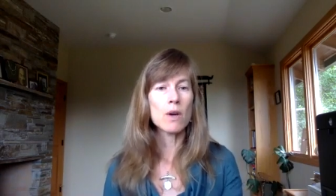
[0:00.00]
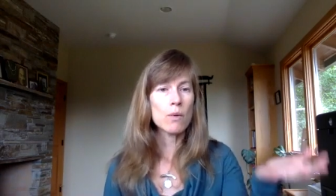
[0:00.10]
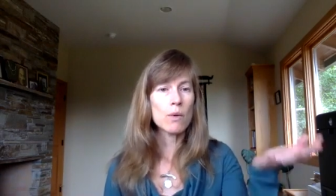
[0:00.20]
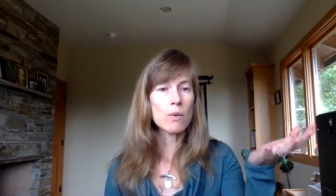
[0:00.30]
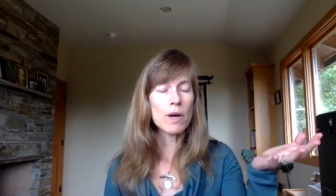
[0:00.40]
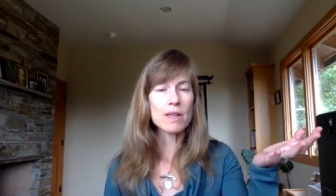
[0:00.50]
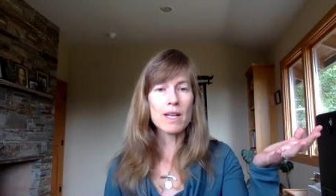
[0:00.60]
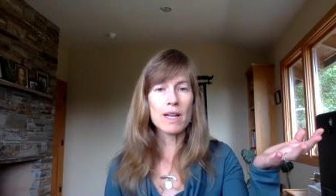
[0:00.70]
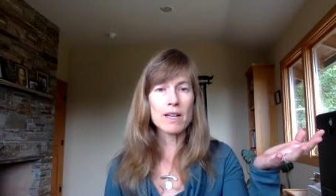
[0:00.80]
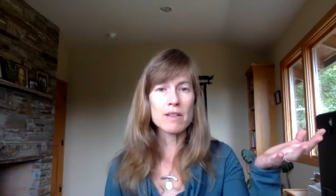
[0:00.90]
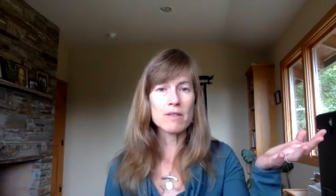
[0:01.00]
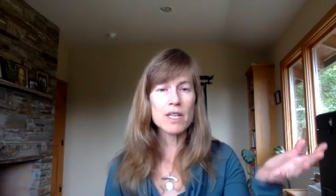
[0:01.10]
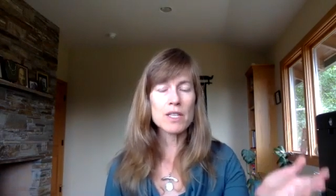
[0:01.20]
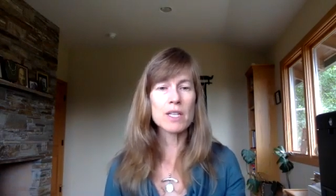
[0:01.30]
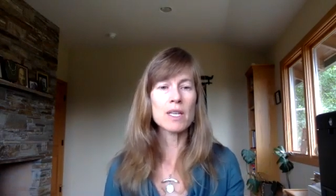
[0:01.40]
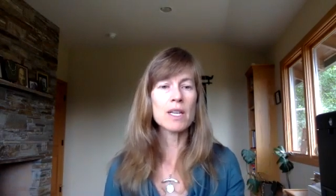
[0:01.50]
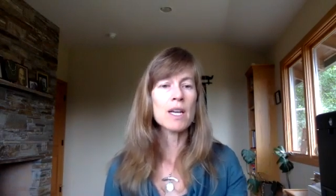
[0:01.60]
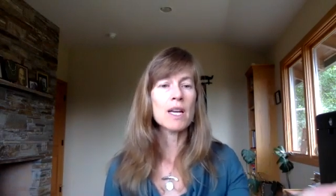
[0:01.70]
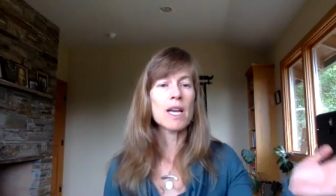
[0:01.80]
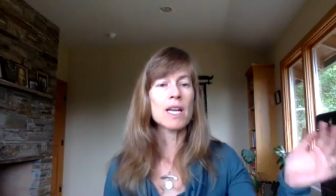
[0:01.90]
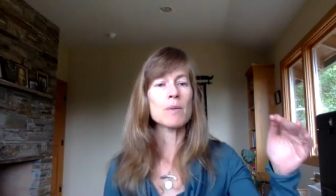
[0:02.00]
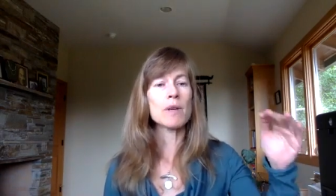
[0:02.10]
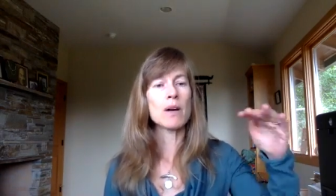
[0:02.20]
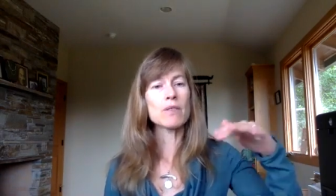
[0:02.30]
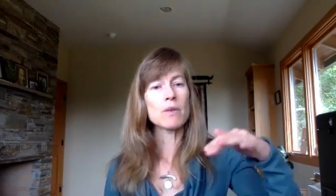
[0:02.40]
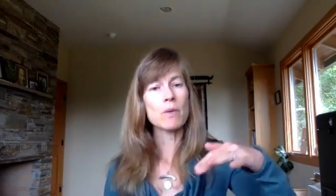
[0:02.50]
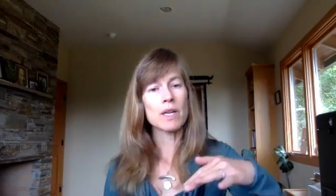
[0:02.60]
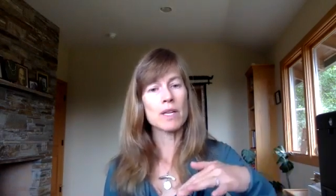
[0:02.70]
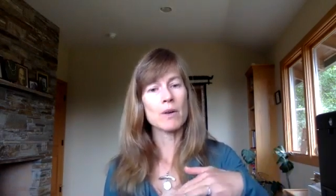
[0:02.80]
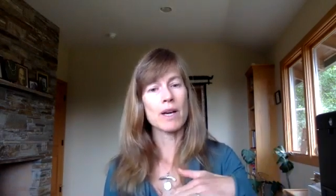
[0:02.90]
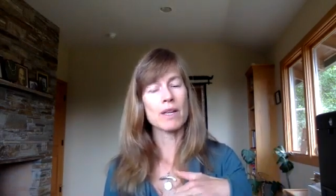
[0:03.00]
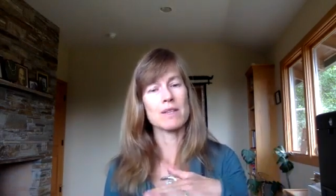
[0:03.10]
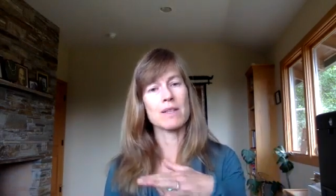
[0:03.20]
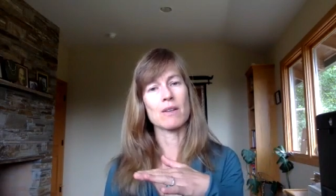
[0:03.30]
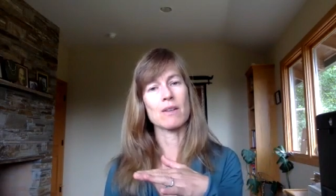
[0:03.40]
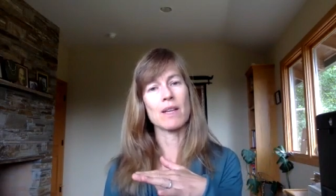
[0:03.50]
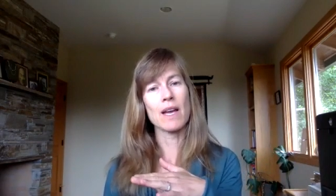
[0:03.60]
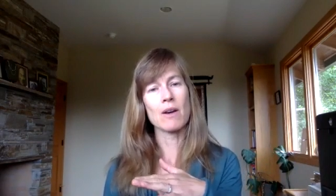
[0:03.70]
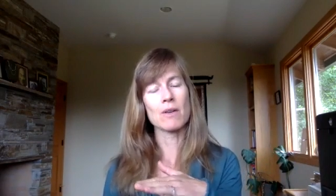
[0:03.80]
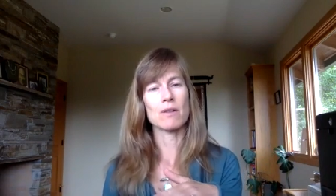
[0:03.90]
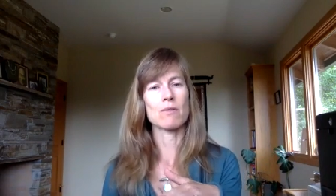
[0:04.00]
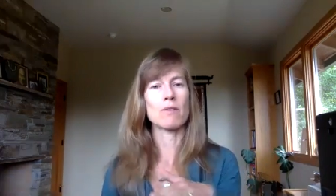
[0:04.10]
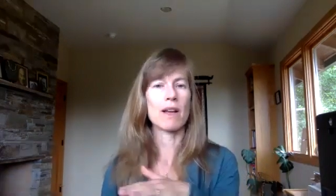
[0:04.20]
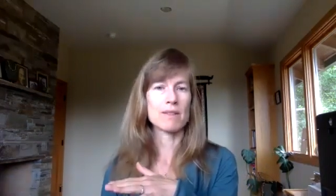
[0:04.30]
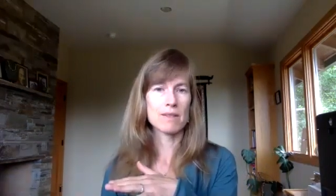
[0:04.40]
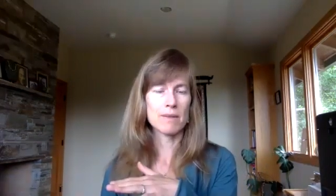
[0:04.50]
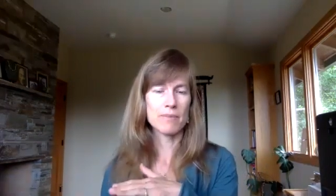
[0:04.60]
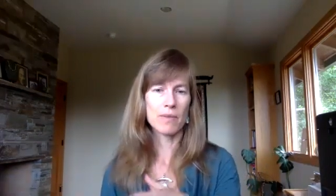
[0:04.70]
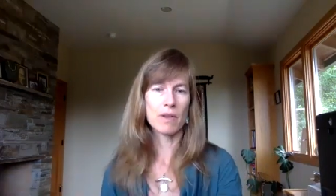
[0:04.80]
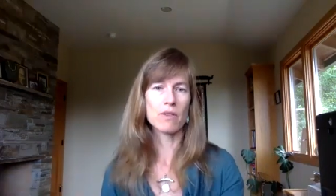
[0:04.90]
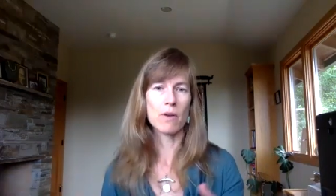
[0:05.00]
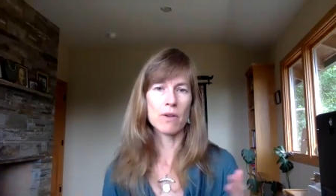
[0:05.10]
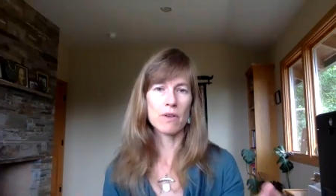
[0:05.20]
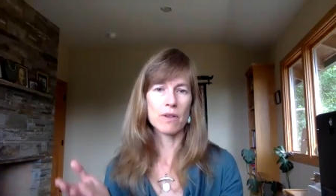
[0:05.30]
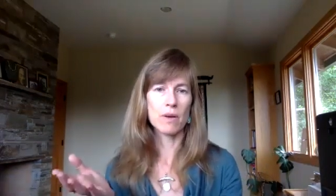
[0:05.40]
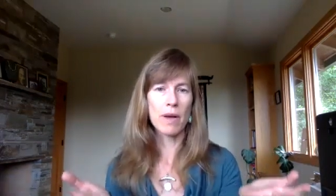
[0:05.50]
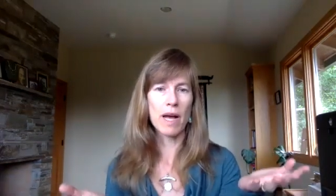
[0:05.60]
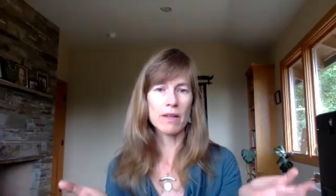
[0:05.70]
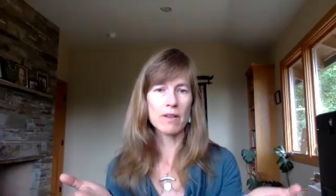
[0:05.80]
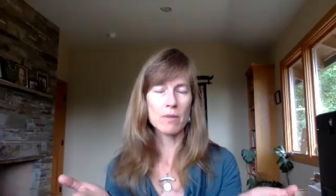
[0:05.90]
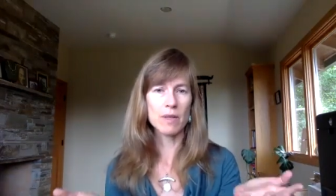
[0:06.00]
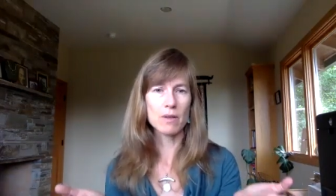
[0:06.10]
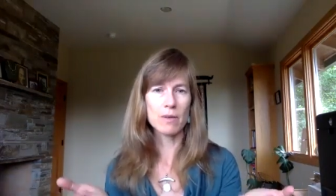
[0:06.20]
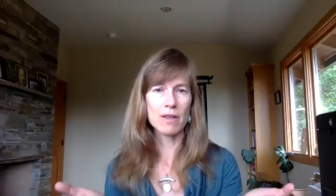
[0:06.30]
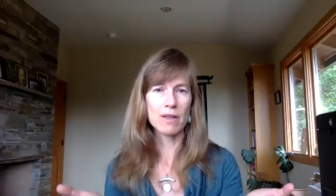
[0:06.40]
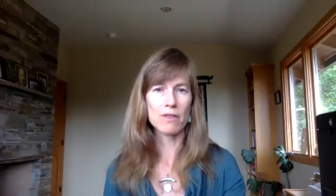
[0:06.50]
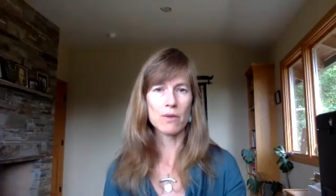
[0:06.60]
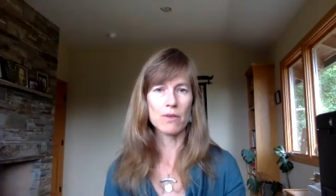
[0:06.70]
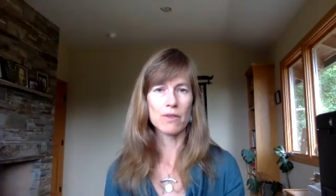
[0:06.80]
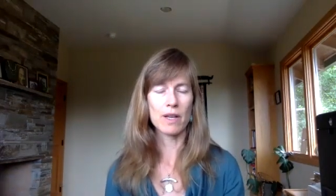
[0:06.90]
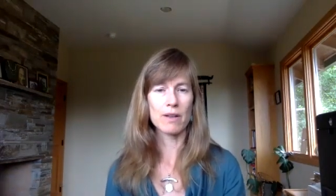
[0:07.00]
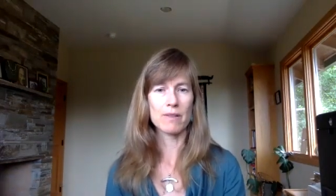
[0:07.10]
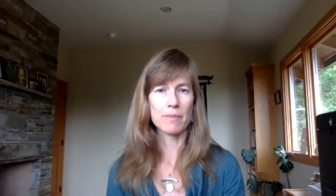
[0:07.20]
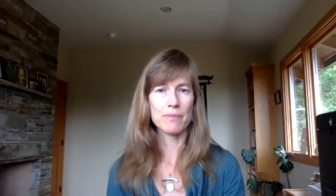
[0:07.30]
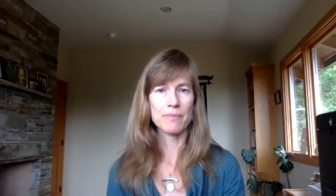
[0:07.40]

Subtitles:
We want that activation. And then we also want to know how to settle down and rest. And so there's a balance between these two states.